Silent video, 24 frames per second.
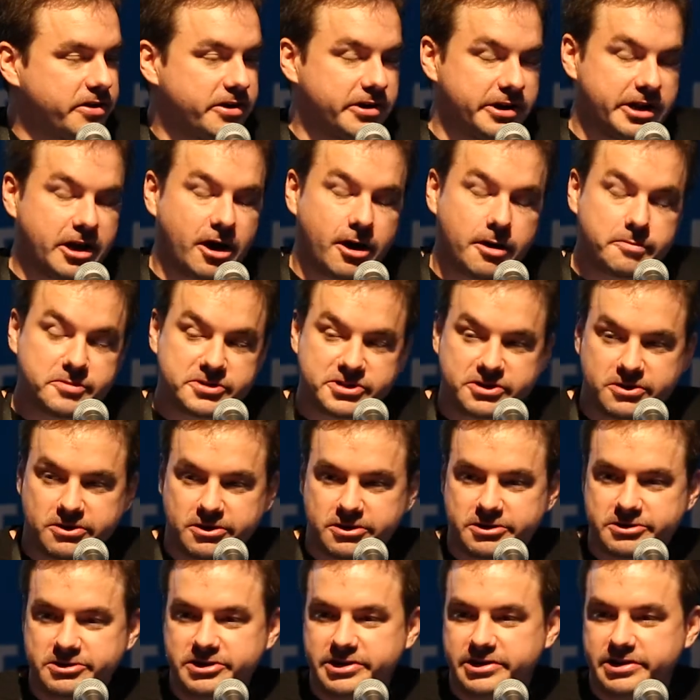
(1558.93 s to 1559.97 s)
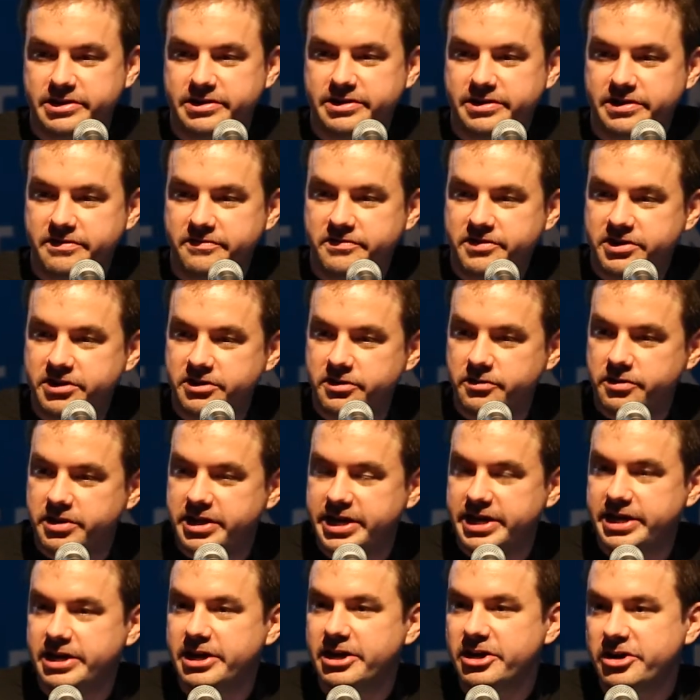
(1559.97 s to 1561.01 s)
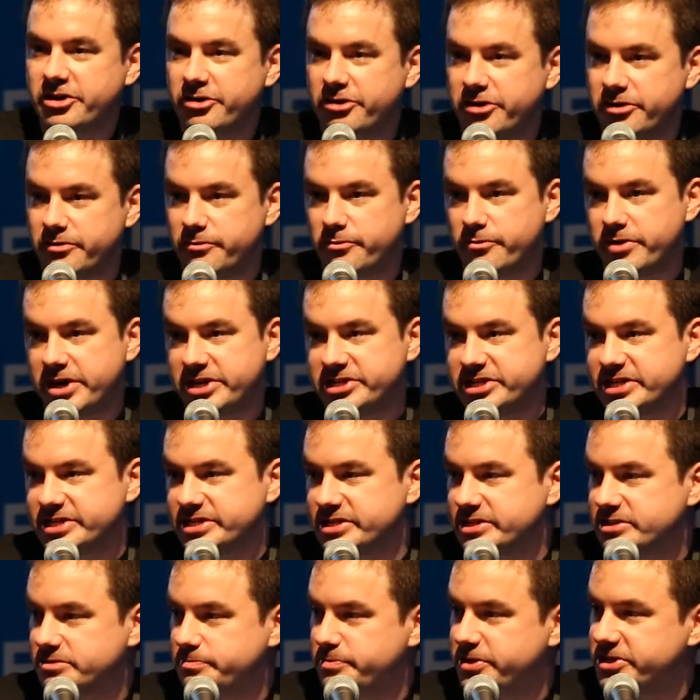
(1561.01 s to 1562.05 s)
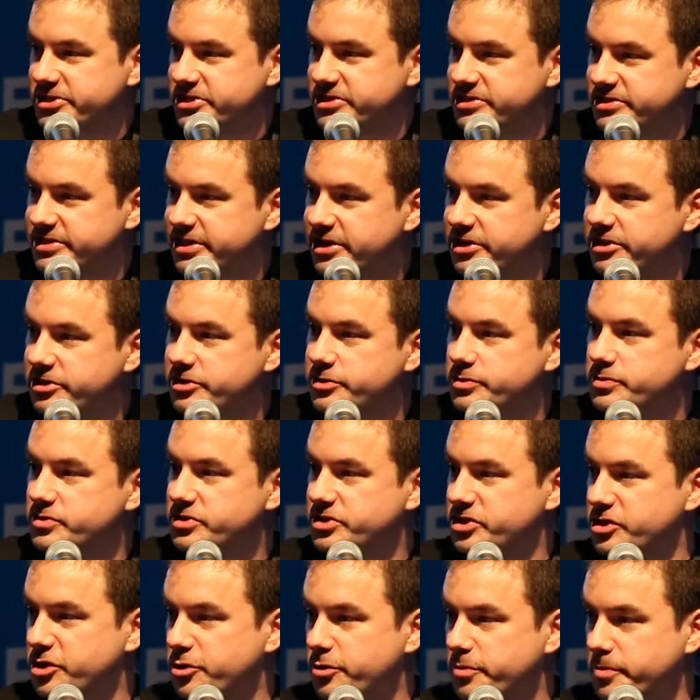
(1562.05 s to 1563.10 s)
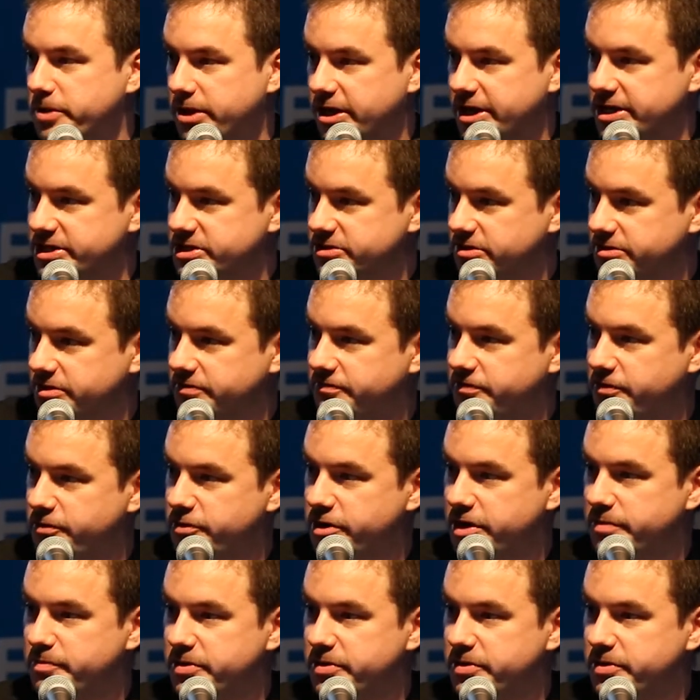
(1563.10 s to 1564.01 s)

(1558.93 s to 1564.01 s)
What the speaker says: or an optional alternative to the current regex expressions that are used to normalize all the phone